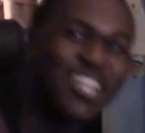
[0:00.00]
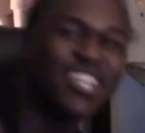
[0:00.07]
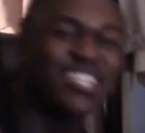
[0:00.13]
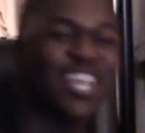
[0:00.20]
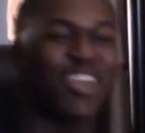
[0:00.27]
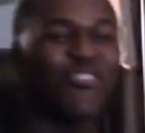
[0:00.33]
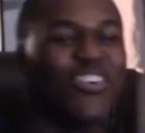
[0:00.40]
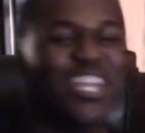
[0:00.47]

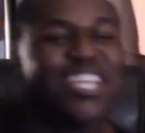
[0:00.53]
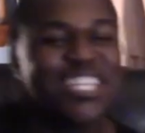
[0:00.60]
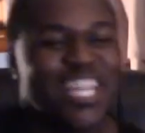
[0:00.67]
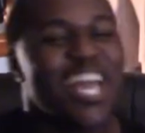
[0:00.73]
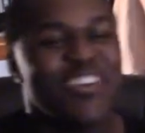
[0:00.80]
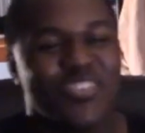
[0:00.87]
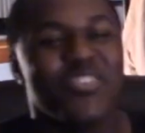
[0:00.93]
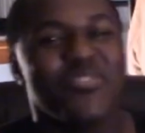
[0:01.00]
Like, what is
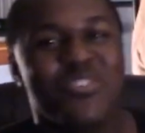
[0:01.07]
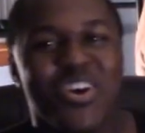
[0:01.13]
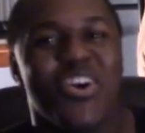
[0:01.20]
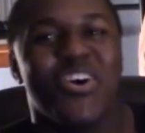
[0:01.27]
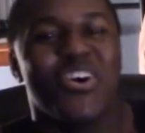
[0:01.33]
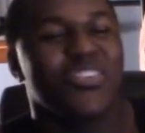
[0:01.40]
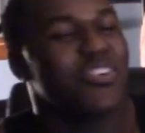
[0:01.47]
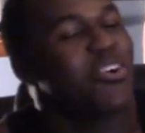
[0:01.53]
that move
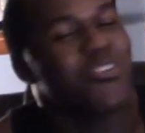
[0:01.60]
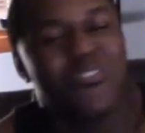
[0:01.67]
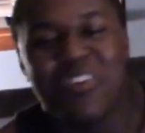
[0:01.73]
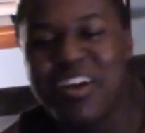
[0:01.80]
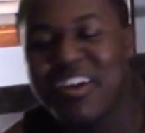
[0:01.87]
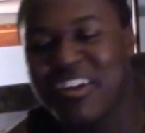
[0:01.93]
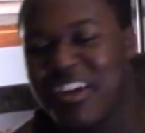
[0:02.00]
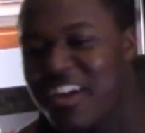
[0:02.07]
called? Oh,
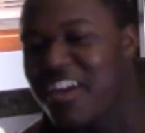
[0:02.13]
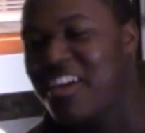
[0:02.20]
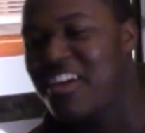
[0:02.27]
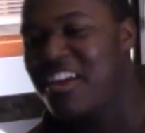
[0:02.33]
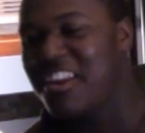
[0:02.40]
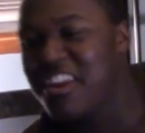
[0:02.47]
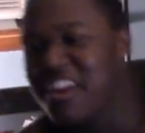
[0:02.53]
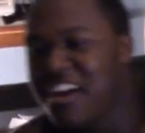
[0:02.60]
my
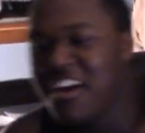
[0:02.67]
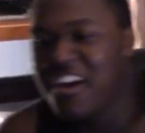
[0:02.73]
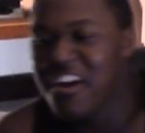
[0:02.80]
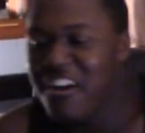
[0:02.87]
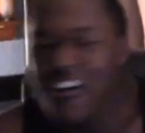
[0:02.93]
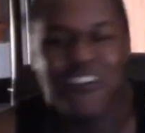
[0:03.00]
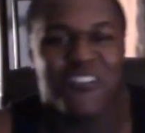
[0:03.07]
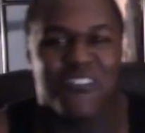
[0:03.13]
God.
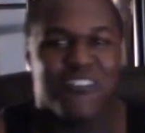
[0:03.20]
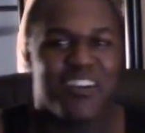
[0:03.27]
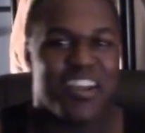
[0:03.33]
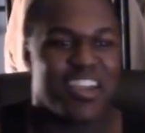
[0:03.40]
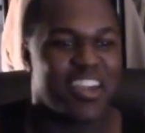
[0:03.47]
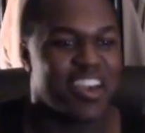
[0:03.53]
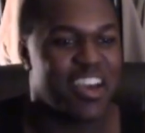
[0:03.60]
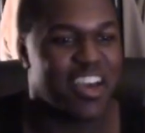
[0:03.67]
All
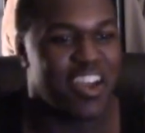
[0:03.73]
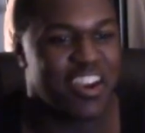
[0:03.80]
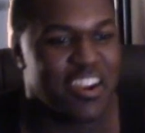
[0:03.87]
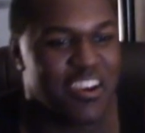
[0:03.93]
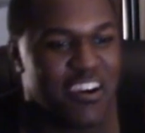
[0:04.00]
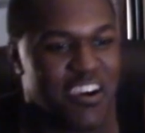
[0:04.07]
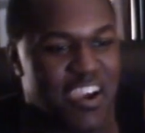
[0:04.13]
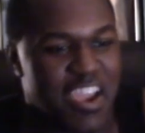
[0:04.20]

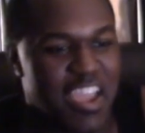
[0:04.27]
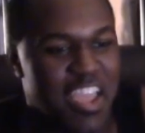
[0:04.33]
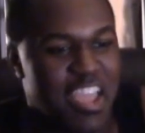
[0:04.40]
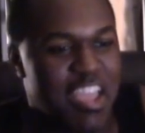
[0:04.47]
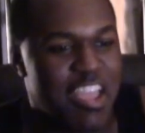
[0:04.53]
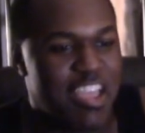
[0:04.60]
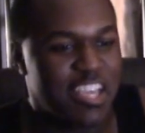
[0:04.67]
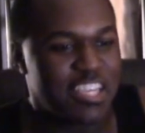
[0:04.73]
right.
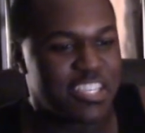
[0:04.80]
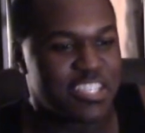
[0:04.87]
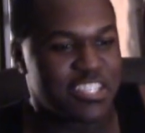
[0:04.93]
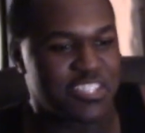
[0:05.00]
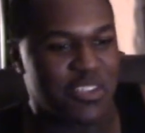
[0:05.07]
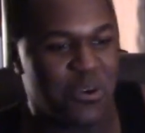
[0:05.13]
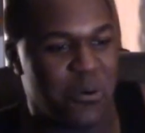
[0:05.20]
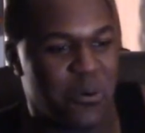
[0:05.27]

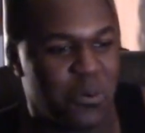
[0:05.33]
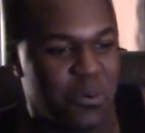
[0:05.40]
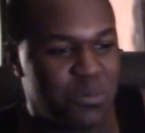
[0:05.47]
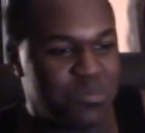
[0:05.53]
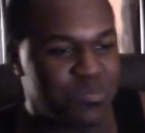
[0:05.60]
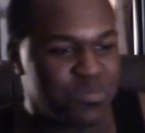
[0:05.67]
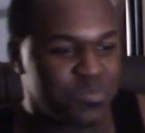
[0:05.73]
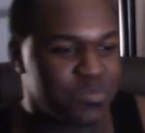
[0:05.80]
So,
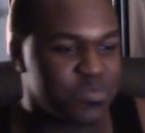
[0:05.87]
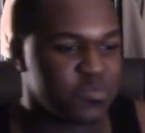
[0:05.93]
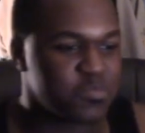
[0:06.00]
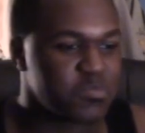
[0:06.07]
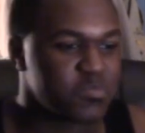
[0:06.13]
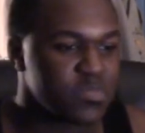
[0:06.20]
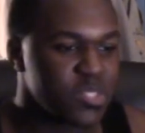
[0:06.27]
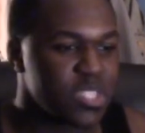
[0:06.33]

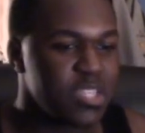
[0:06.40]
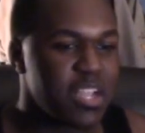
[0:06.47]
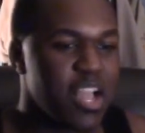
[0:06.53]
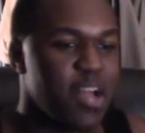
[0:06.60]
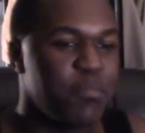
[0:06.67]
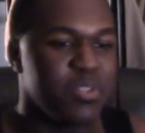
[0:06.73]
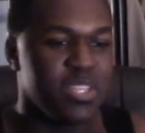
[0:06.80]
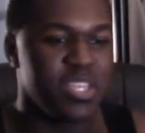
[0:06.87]

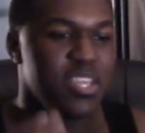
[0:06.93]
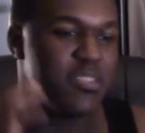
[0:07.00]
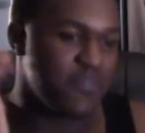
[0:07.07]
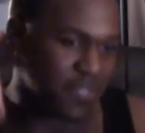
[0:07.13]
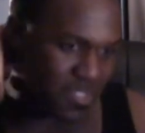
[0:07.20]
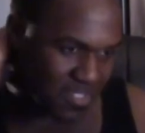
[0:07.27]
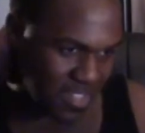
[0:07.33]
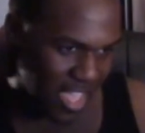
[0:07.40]
I
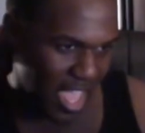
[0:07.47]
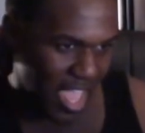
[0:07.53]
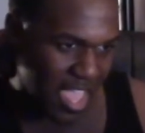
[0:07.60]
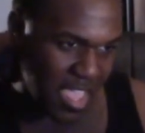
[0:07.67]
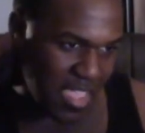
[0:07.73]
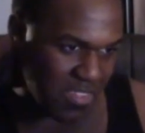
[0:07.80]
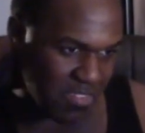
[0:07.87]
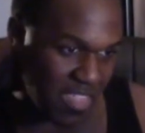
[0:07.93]
believe this
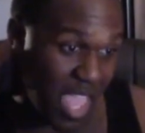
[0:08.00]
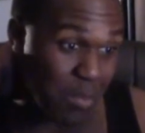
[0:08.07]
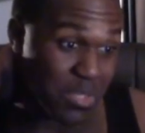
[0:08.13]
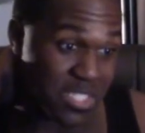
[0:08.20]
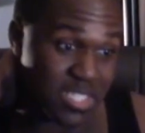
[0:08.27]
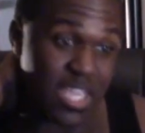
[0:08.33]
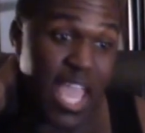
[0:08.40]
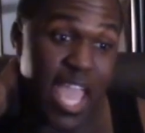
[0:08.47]
guy's name
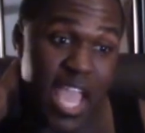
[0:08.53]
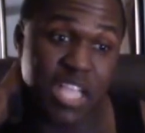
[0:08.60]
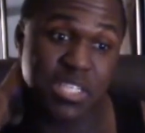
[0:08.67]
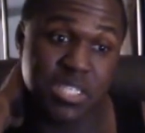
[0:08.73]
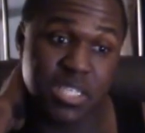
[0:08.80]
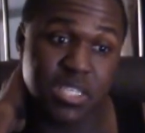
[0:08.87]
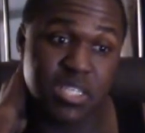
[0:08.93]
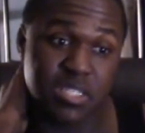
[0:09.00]
is
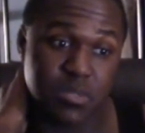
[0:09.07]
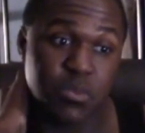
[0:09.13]
Saenchai, because it